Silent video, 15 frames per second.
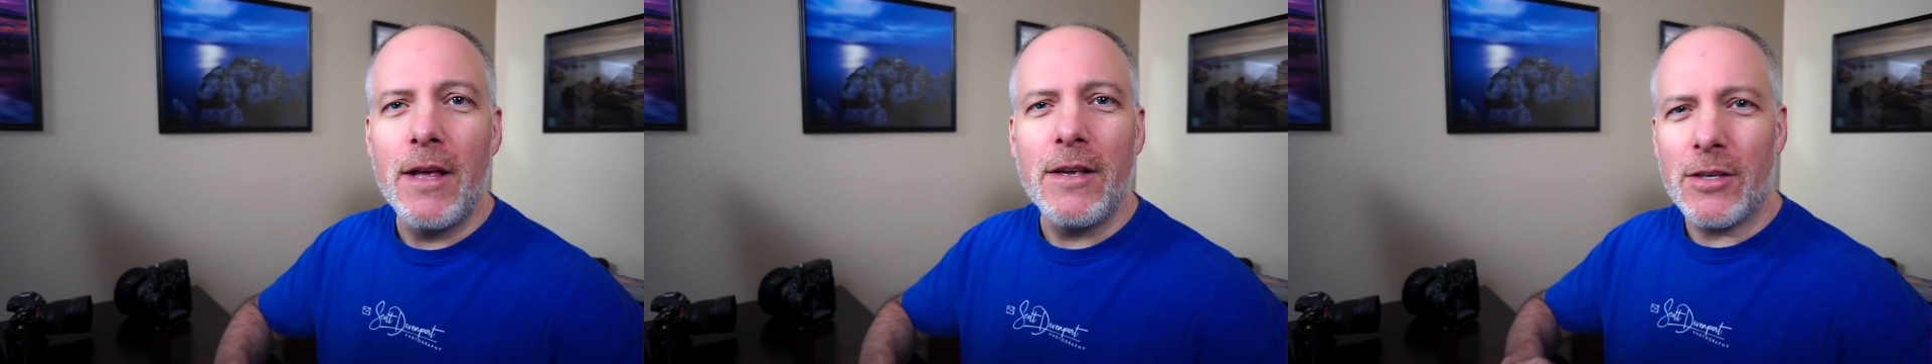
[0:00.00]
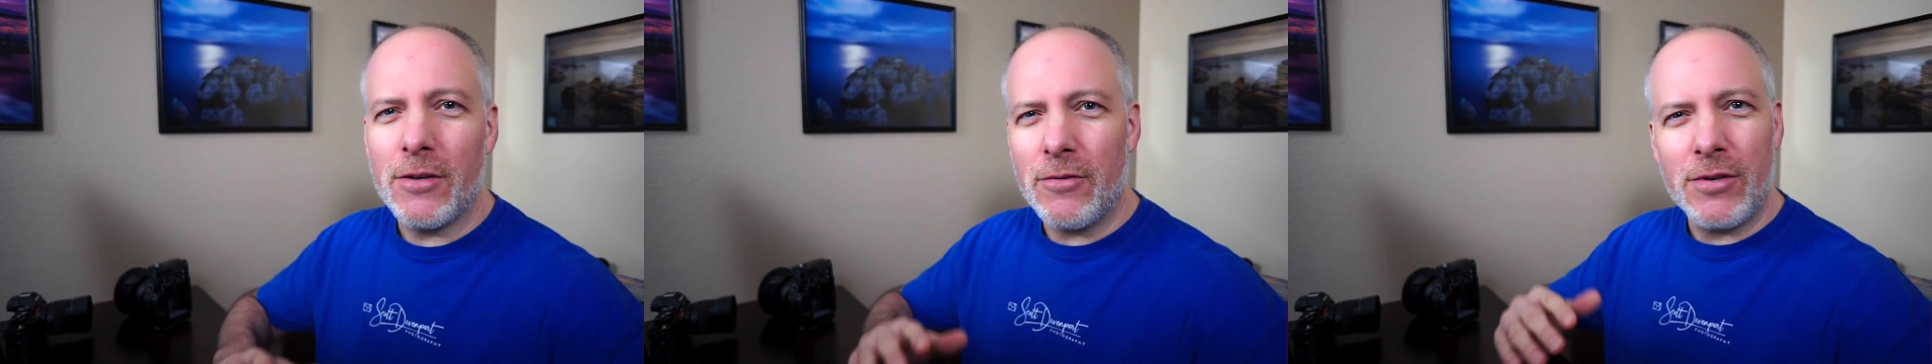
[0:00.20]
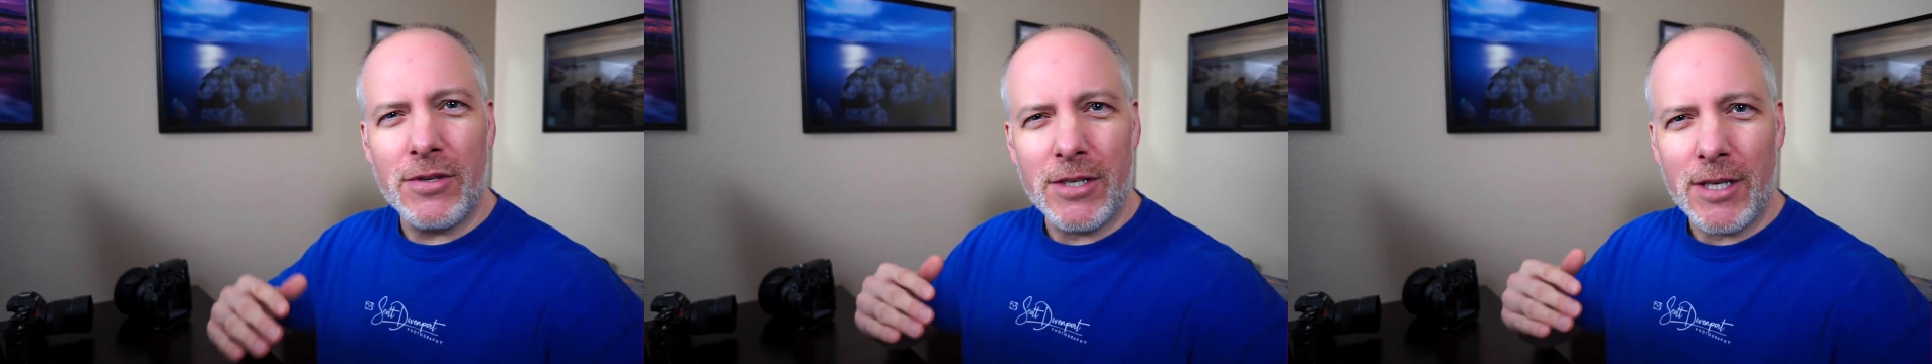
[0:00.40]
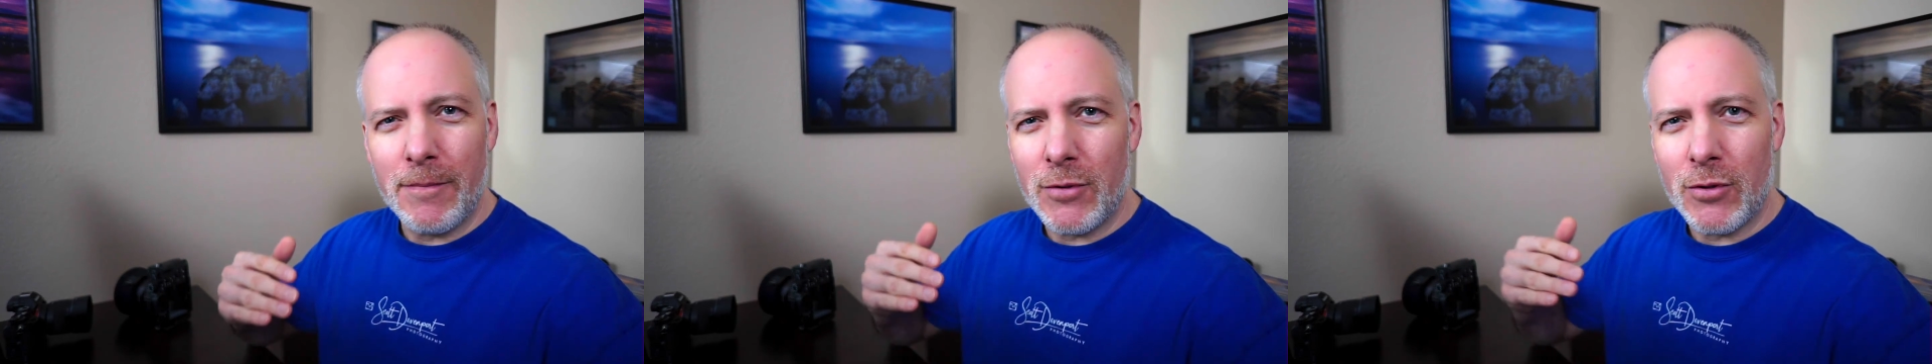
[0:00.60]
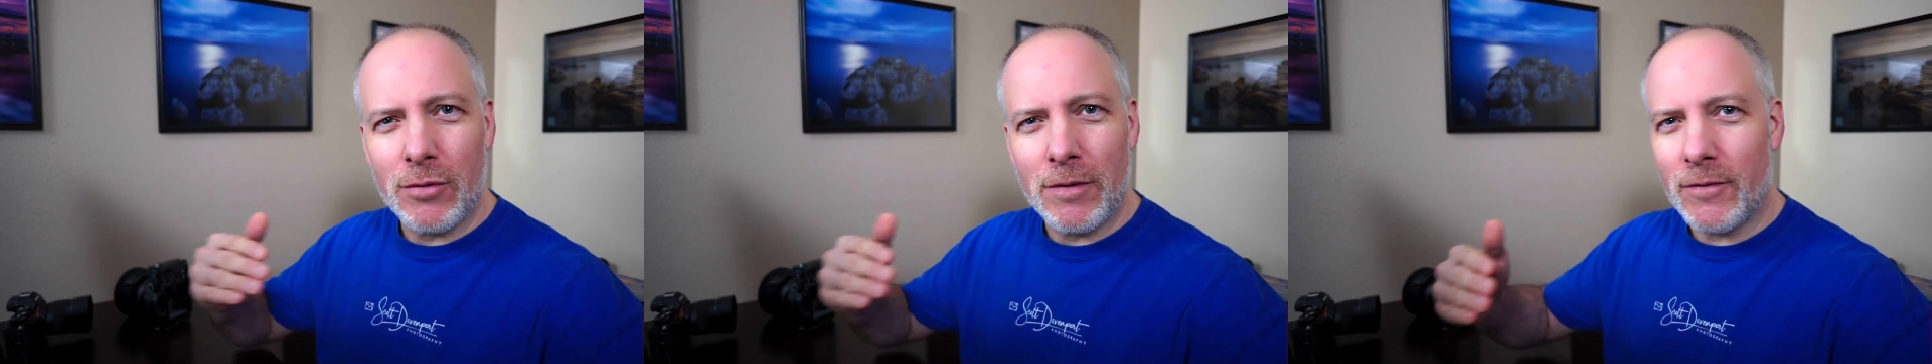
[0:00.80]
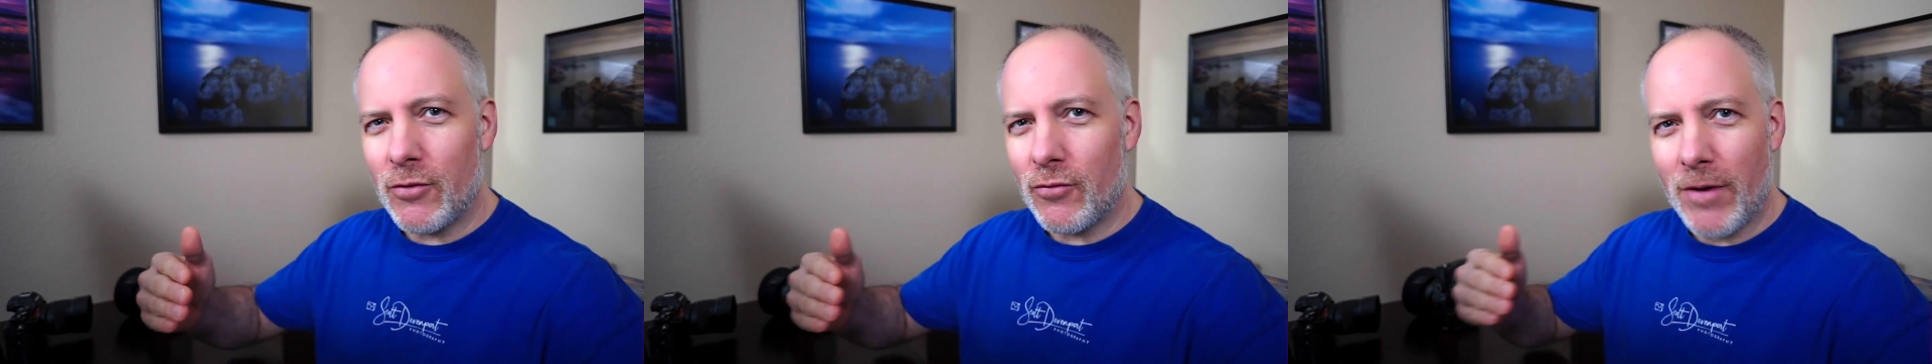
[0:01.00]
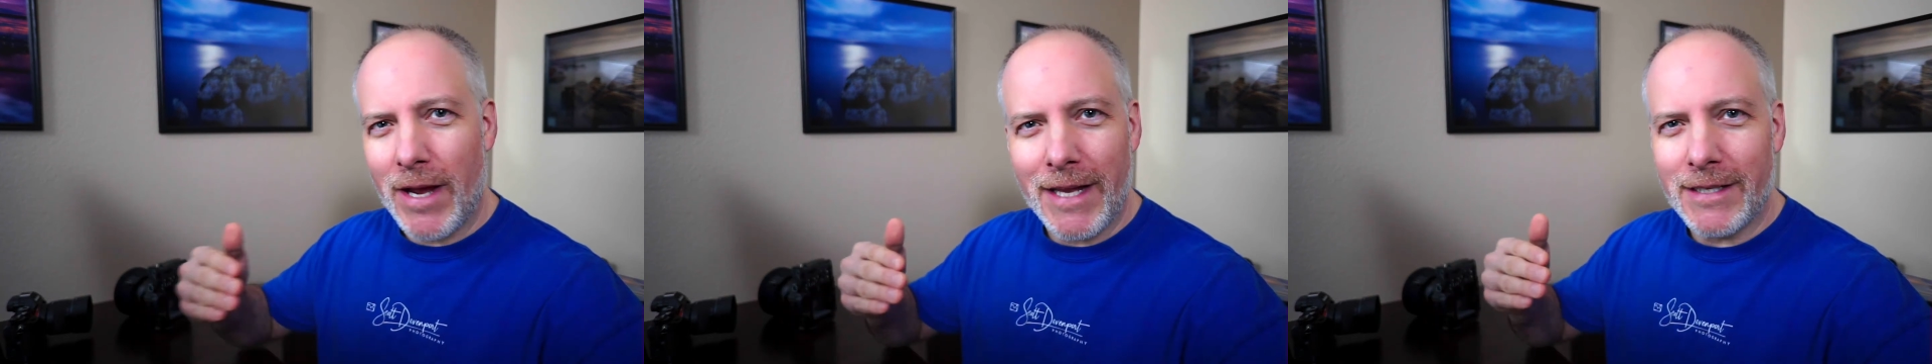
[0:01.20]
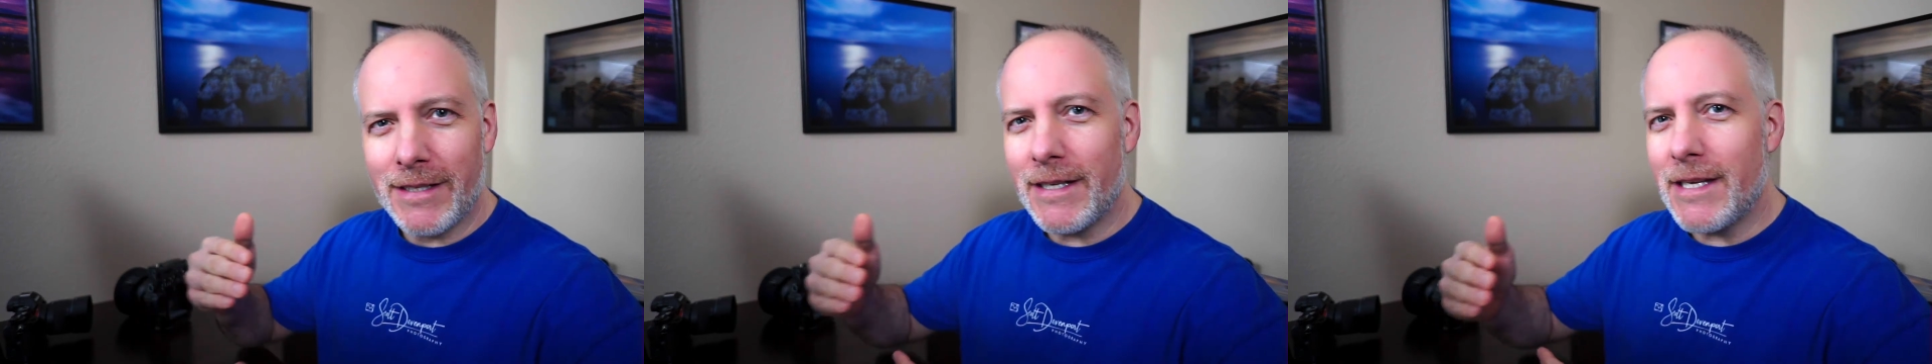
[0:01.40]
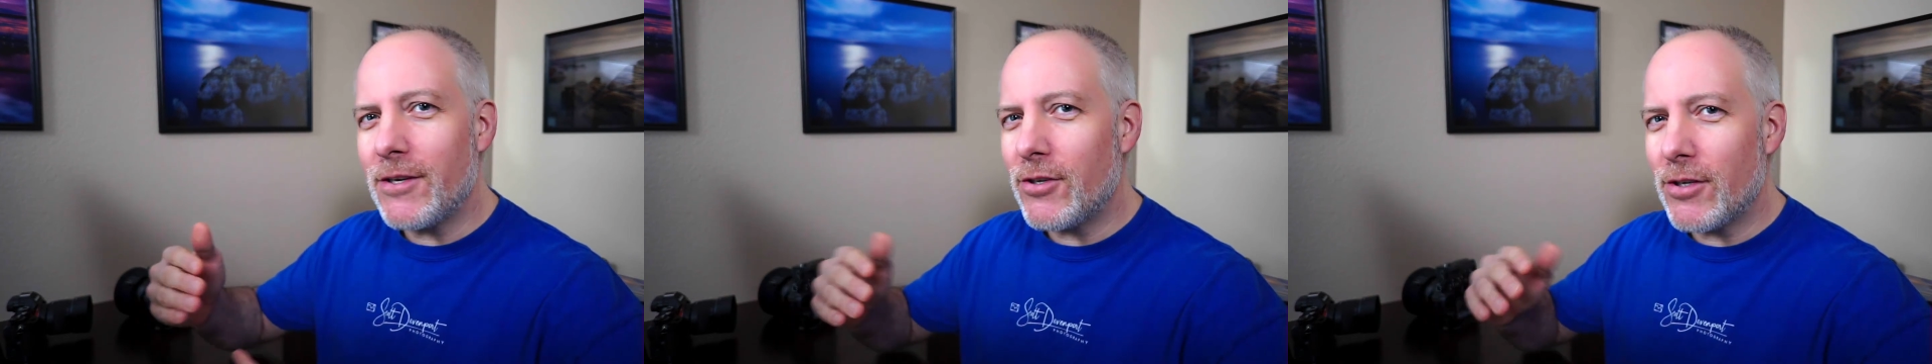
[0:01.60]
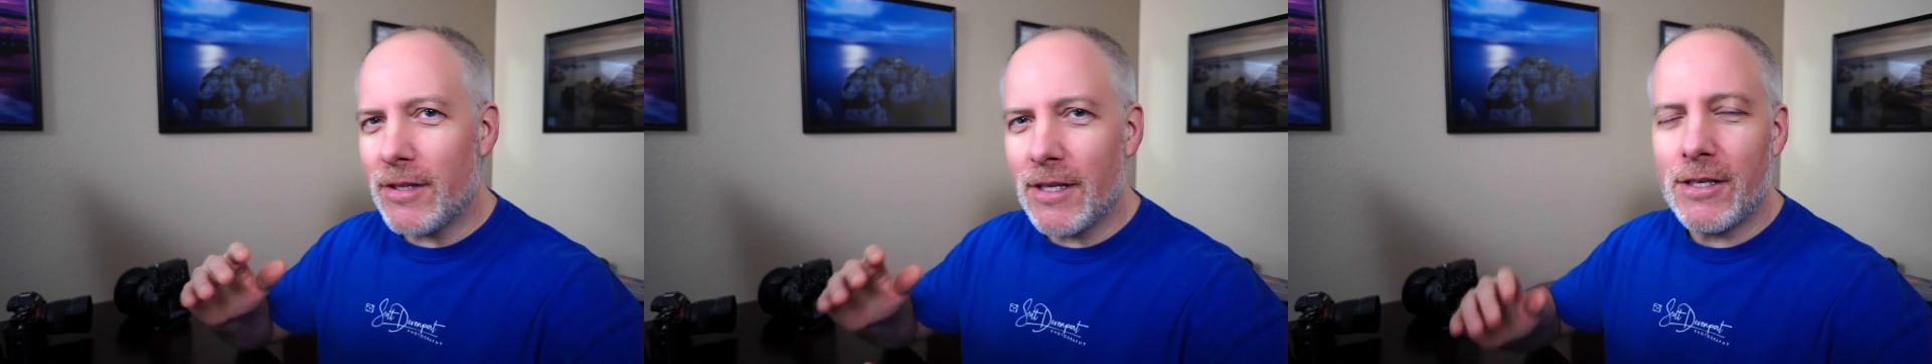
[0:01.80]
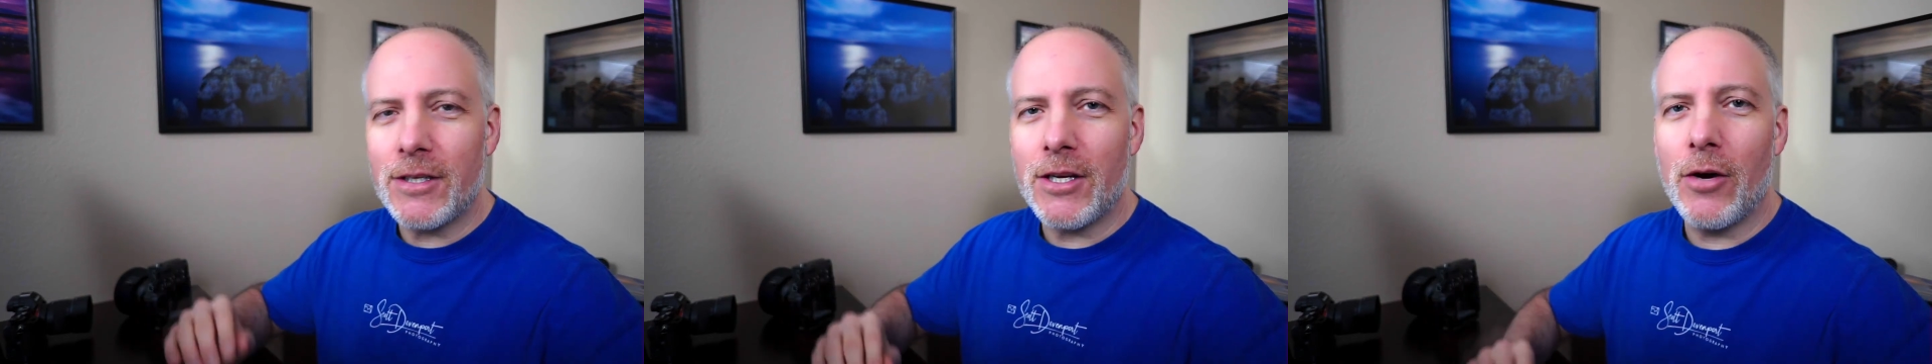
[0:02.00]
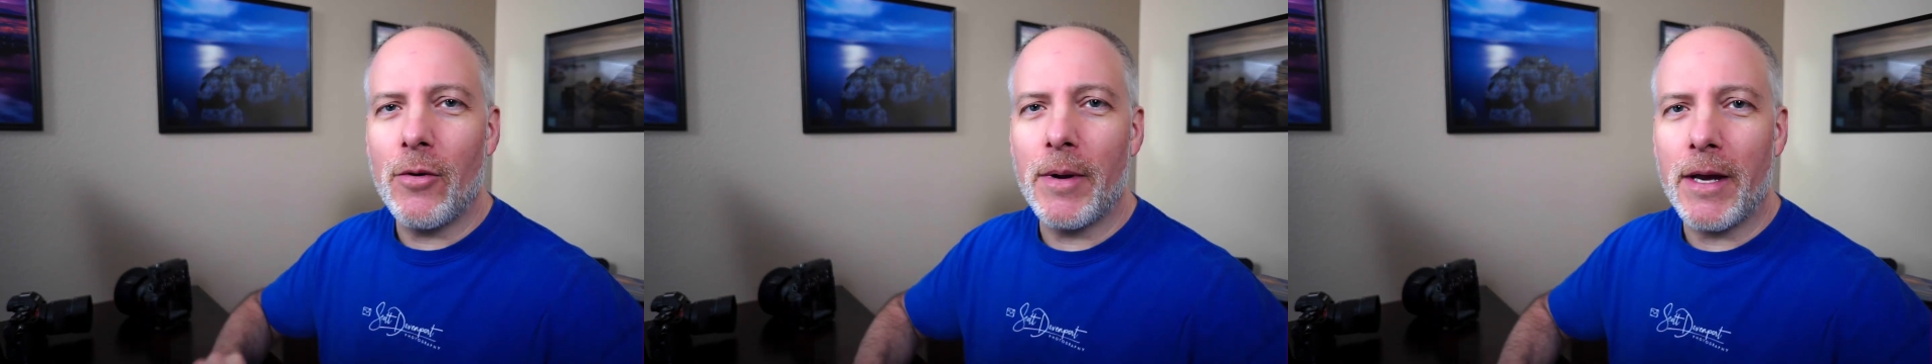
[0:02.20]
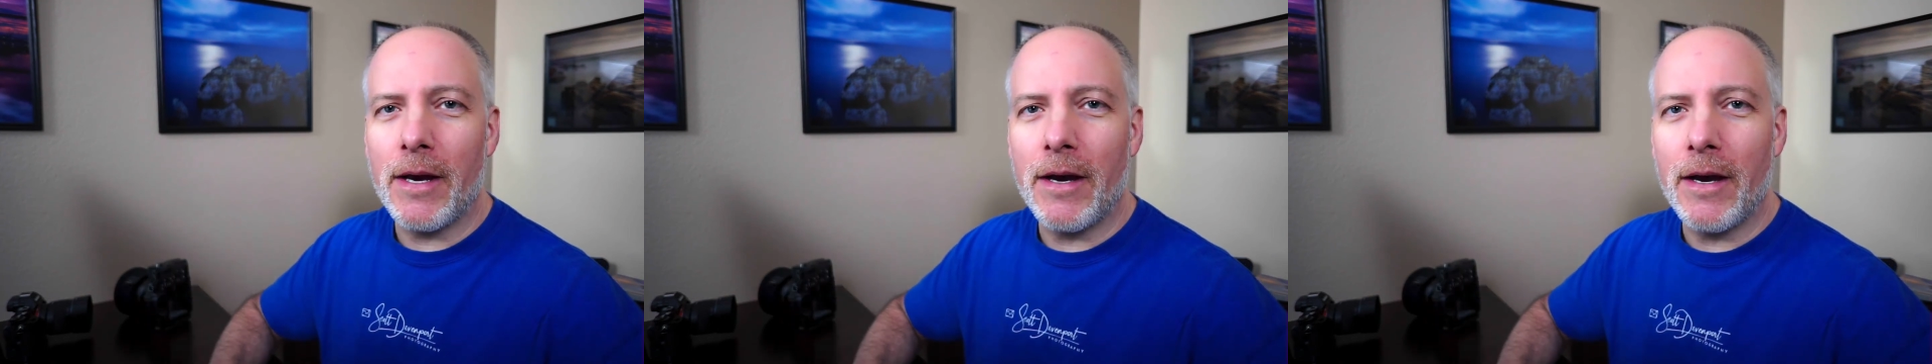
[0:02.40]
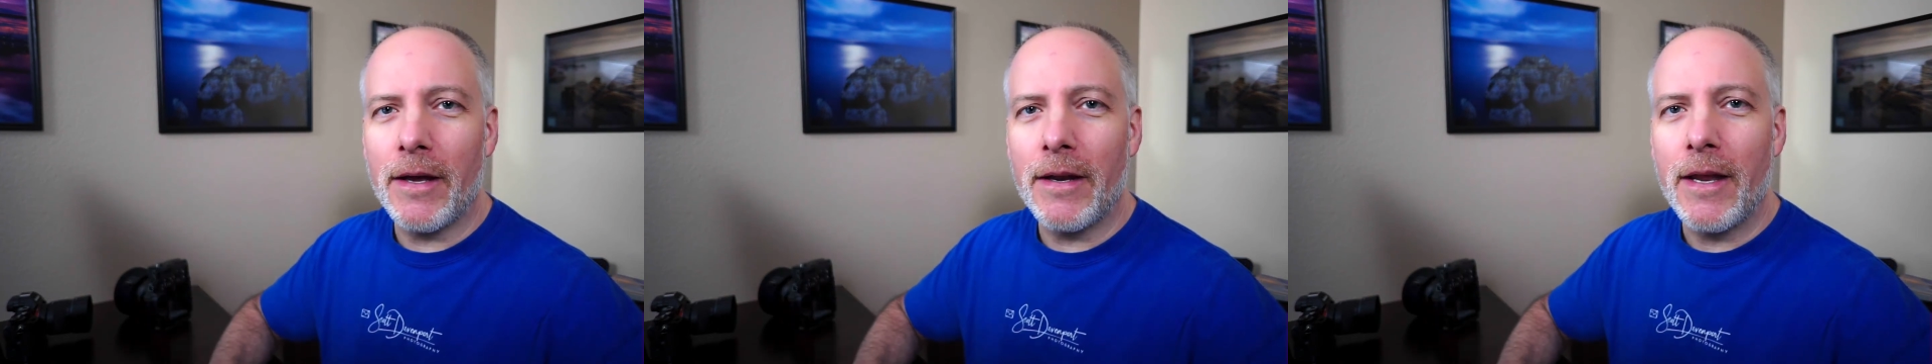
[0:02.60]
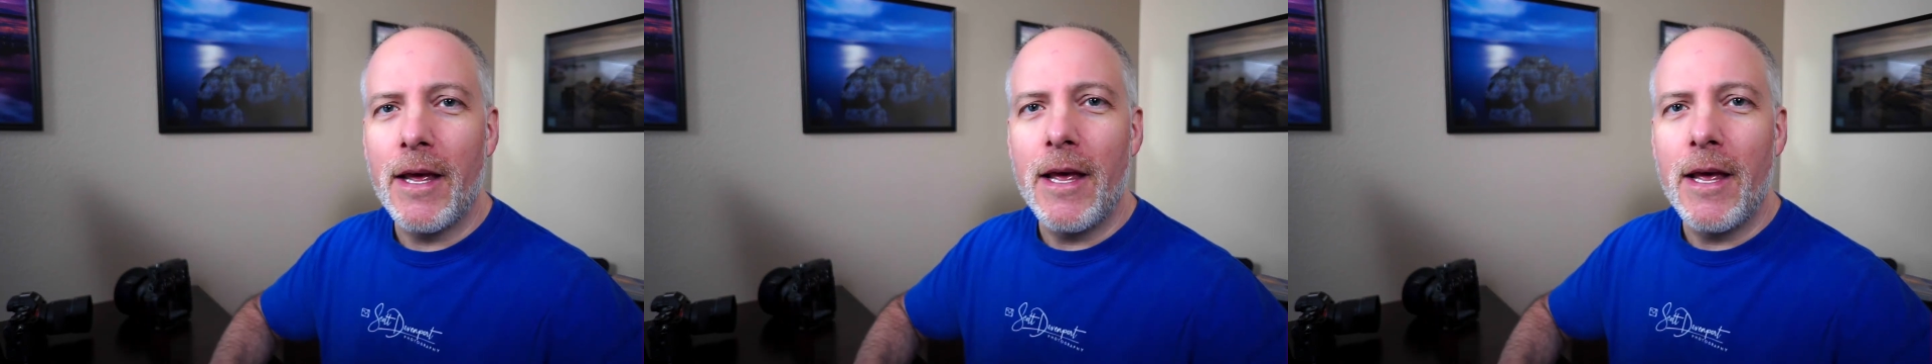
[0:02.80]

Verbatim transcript: so there's some sort of translation that's going on.